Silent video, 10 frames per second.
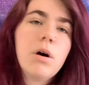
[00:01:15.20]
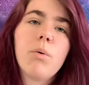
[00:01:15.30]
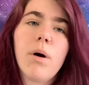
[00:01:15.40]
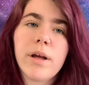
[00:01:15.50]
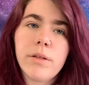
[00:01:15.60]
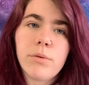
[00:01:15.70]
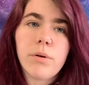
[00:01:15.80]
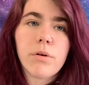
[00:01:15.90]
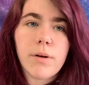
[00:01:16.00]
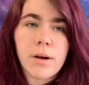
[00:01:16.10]
Walking through a
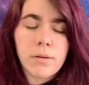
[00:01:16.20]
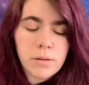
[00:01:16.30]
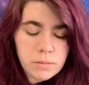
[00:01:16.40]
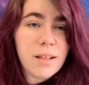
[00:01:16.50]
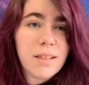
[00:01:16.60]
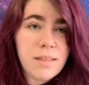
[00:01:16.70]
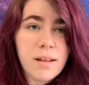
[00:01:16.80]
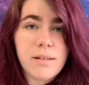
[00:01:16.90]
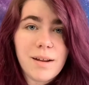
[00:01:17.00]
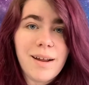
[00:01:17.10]
crowd.
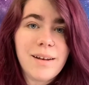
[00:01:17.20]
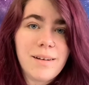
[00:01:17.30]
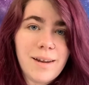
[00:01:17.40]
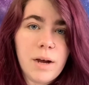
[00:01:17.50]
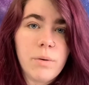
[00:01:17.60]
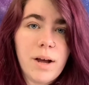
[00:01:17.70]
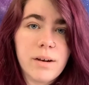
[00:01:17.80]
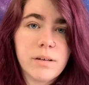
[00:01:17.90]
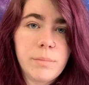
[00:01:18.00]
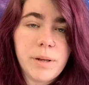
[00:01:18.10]
Sit and down on
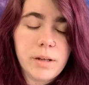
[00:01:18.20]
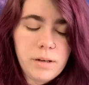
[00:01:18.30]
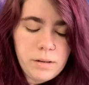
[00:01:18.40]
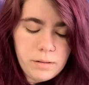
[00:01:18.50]
command.